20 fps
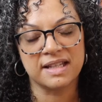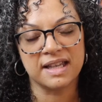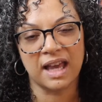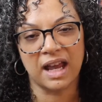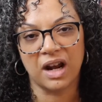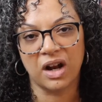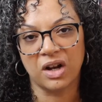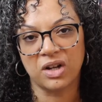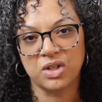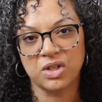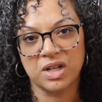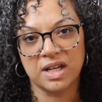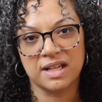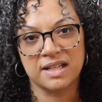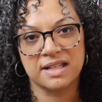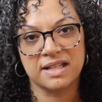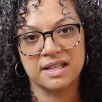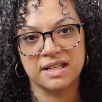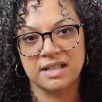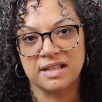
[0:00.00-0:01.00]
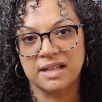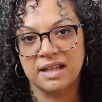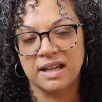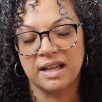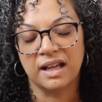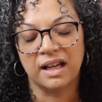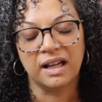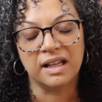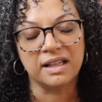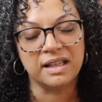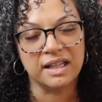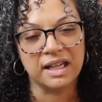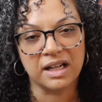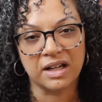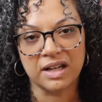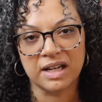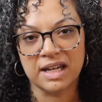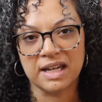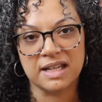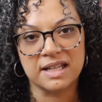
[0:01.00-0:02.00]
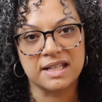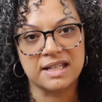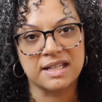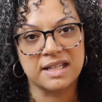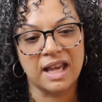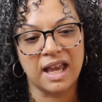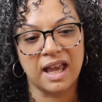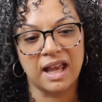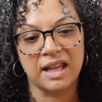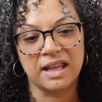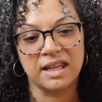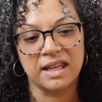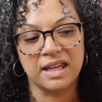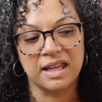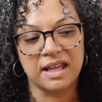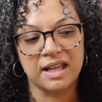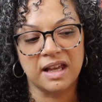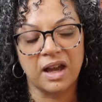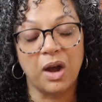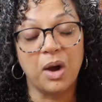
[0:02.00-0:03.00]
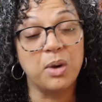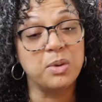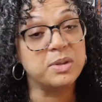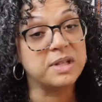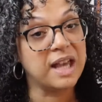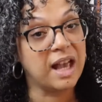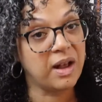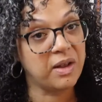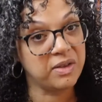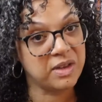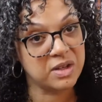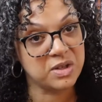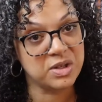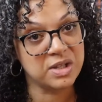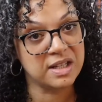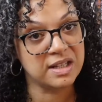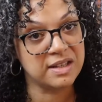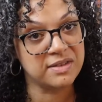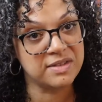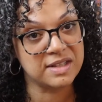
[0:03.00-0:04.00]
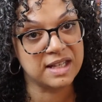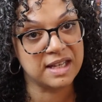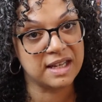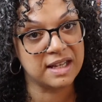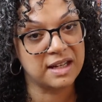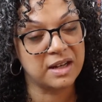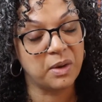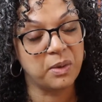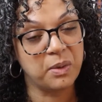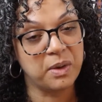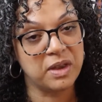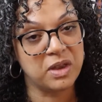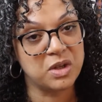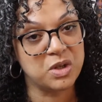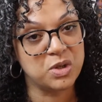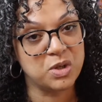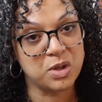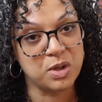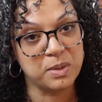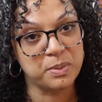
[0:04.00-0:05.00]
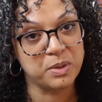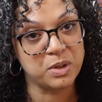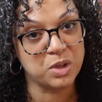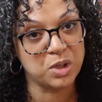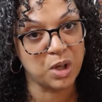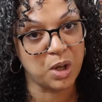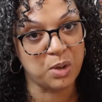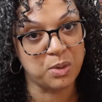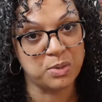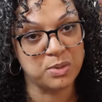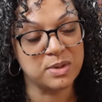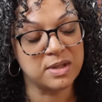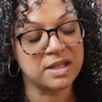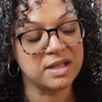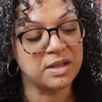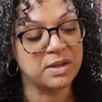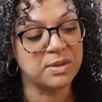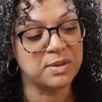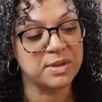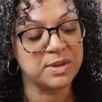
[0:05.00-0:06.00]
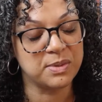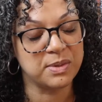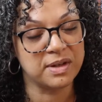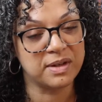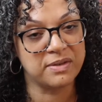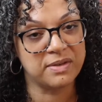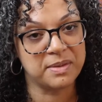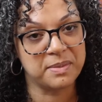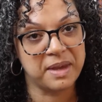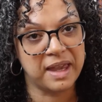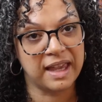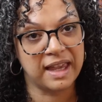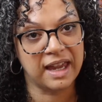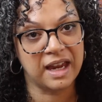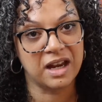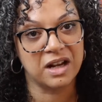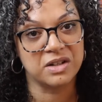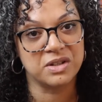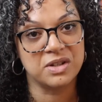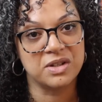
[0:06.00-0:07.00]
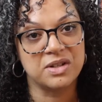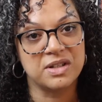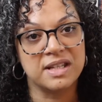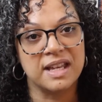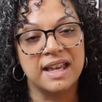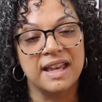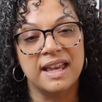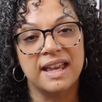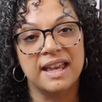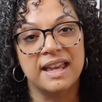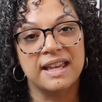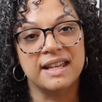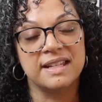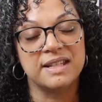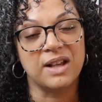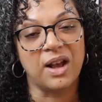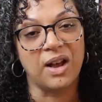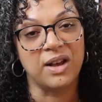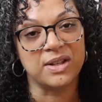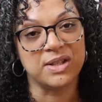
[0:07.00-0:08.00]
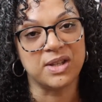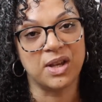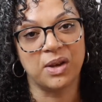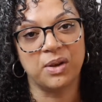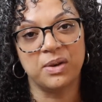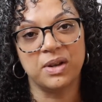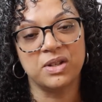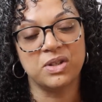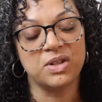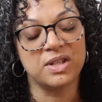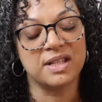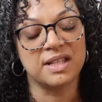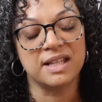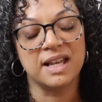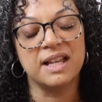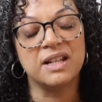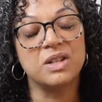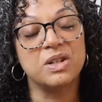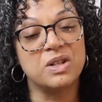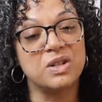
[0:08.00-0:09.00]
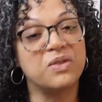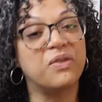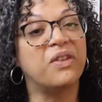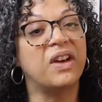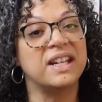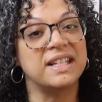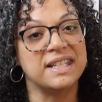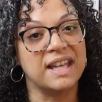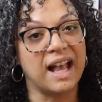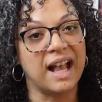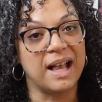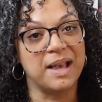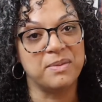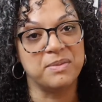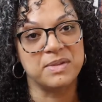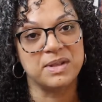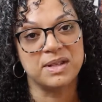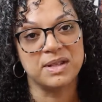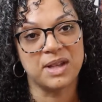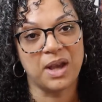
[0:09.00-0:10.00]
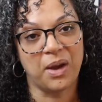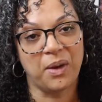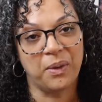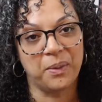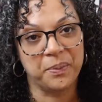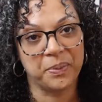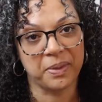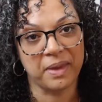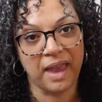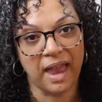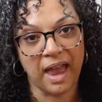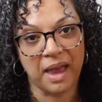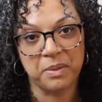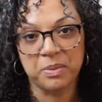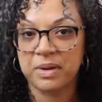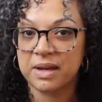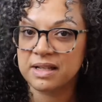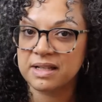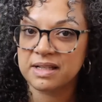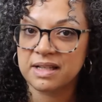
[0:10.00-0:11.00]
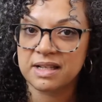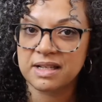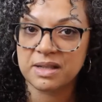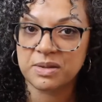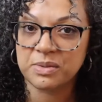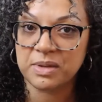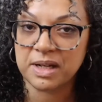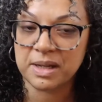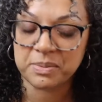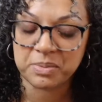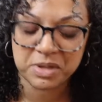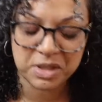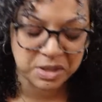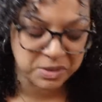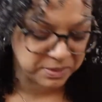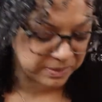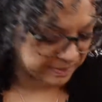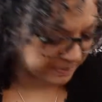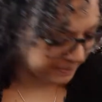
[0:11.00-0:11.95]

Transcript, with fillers: that are just hilarious and the hotel that she lives in with Juniper Jones, who is one of the main characters, is also it's just it's just fun times. So, I picked this one up too.